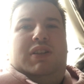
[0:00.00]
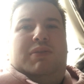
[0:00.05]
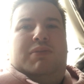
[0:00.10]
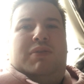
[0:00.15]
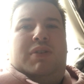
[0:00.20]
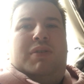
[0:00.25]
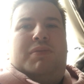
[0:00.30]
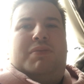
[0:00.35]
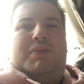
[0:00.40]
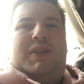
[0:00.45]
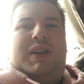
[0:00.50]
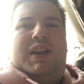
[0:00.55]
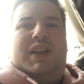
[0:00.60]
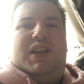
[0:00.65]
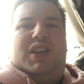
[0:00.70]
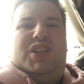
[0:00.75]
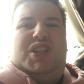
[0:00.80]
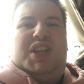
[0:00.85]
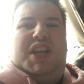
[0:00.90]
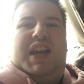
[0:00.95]
with
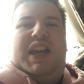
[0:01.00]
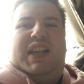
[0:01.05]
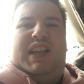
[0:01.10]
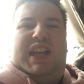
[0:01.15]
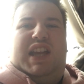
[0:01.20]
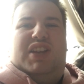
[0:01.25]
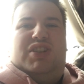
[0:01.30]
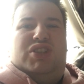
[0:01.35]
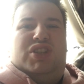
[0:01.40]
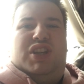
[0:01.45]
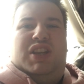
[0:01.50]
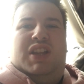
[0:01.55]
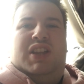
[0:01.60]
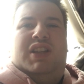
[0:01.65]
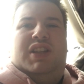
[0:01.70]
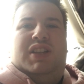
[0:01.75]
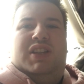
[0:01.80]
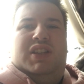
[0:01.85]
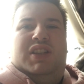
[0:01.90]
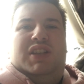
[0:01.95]
like a shared
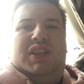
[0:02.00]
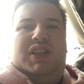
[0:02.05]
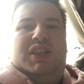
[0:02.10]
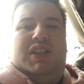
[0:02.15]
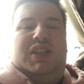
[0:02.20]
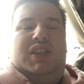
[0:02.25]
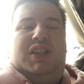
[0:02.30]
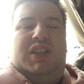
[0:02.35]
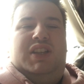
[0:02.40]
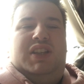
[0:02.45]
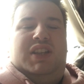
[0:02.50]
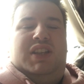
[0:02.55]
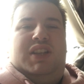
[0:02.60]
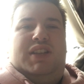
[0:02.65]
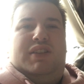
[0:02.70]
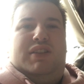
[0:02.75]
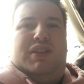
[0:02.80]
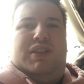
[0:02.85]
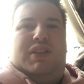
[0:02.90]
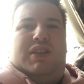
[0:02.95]
kitchen.
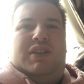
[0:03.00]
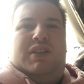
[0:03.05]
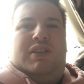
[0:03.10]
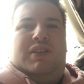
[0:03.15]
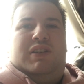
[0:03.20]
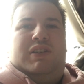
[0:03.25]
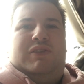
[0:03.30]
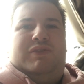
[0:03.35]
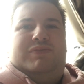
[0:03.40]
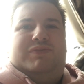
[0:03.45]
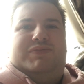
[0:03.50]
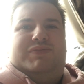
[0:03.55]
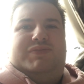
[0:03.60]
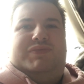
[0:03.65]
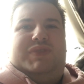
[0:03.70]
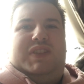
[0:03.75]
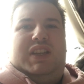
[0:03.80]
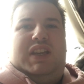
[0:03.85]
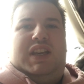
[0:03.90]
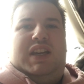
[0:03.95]
So
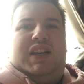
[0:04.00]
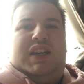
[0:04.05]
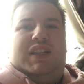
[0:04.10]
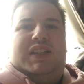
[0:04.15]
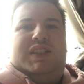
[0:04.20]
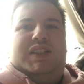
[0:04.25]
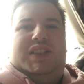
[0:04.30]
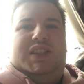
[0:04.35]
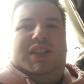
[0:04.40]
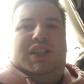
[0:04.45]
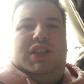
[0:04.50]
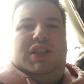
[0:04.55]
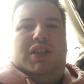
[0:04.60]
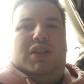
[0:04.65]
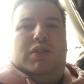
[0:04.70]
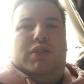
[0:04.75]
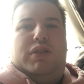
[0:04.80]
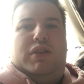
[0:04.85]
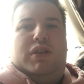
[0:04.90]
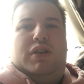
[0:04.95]
yeah,
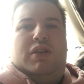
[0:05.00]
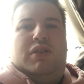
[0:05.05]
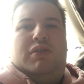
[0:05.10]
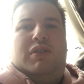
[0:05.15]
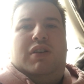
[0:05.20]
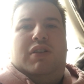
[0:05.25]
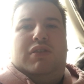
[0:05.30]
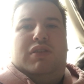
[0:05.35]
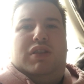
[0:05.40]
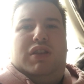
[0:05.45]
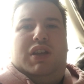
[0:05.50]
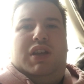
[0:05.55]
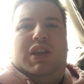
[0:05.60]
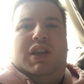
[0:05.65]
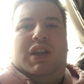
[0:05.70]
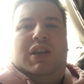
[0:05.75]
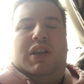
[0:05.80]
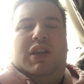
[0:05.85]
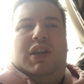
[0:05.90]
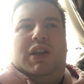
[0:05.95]
so I'll see
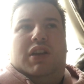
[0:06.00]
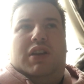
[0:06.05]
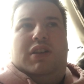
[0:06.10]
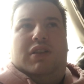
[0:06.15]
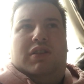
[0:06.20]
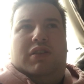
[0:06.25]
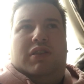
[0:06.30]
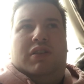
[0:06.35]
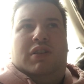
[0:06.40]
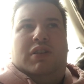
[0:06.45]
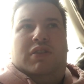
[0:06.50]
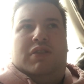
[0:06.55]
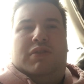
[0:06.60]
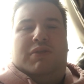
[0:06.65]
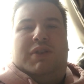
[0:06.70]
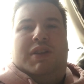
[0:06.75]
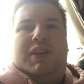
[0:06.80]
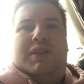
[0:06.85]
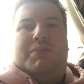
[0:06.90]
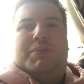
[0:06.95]
you not the
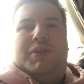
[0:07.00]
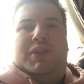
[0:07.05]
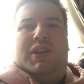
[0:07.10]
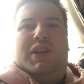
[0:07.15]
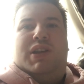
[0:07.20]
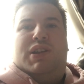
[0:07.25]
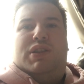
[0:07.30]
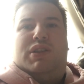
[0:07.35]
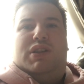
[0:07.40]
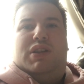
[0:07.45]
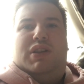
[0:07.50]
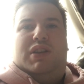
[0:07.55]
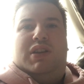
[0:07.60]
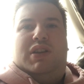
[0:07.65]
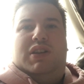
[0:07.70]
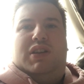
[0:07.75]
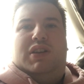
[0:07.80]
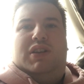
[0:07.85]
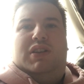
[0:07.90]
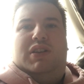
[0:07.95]
week but
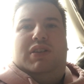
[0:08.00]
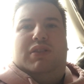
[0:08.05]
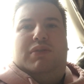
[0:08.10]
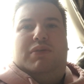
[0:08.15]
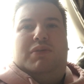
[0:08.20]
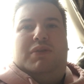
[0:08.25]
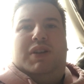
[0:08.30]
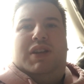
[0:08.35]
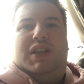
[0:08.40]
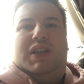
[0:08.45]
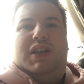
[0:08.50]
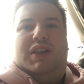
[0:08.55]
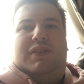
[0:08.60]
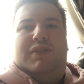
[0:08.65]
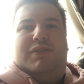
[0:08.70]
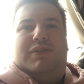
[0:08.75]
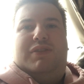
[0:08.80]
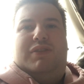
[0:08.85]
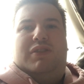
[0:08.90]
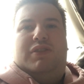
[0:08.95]
Easter week
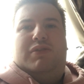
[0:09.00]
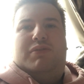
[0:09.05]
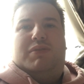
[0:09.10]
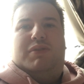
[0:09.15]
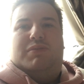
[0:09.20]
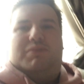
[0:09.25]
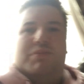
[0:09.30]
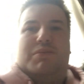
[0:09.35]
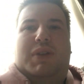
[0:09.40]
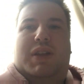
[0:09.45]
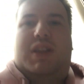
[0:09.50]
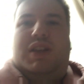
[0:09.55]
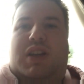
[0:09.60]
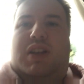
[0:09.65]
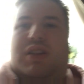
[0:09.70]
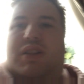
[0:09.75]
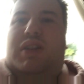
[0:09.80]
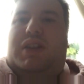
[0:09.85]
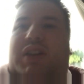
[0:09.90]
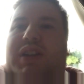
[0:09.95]
for another big guess.